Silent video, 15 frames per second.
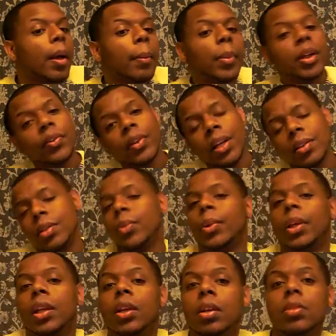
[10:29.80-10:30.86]
Moving on to
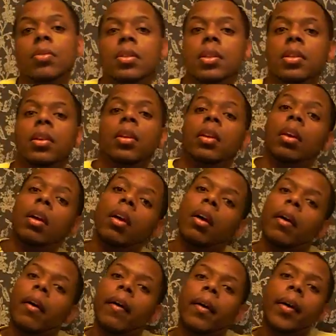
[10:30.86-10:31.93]
Whitney Houston.
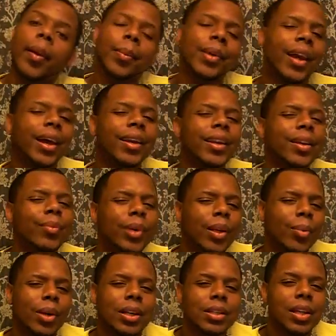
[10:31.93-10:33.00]
Yeah, I didn't really
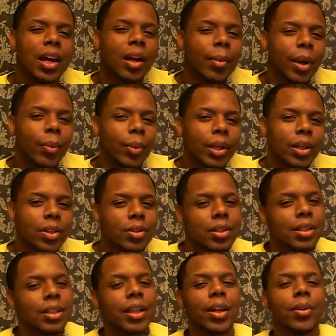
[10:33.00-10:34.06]
want to talk about Whitney Houston
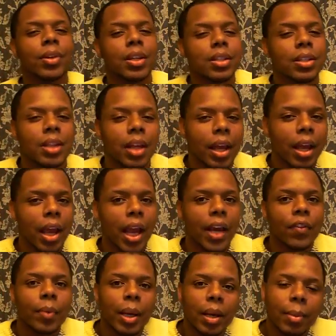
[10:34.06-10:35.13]
because I know yesterday
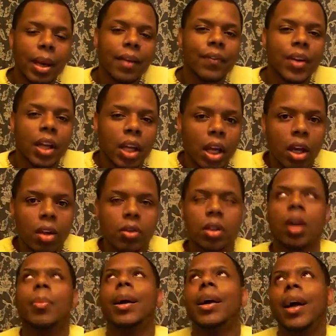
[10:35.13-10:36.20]
everybody made videos.
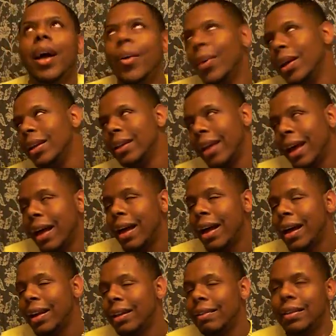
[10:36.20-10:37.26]
Oh my God, Whitney
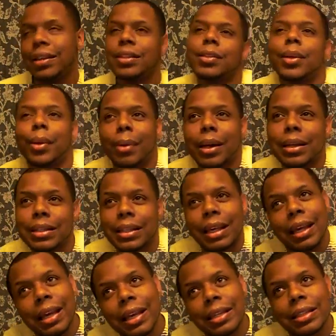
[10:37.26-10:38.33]
died, and these are the greatest
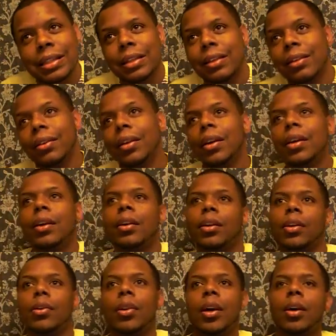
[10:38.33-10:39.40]
hits, and
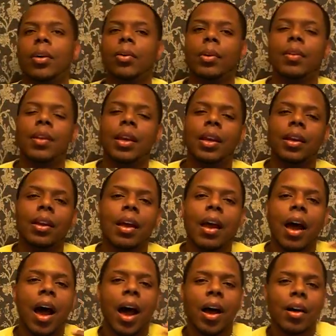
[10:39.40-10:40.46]
and then
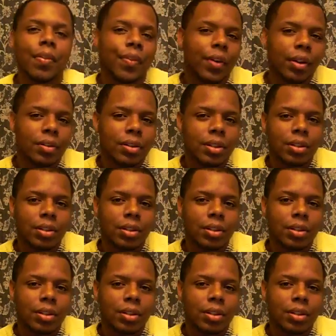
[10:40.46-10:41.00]
all the